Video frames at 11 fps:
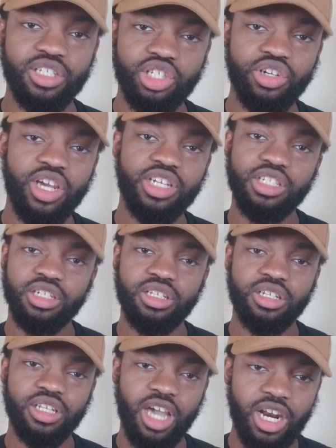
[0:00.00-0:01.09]
to stretch and
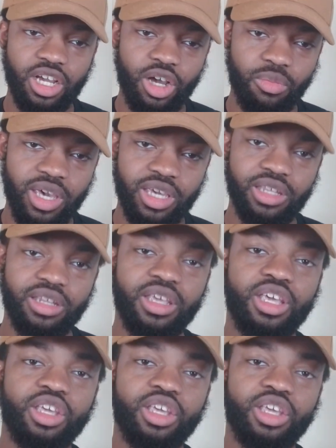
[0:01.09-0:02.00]
then kind of come back in.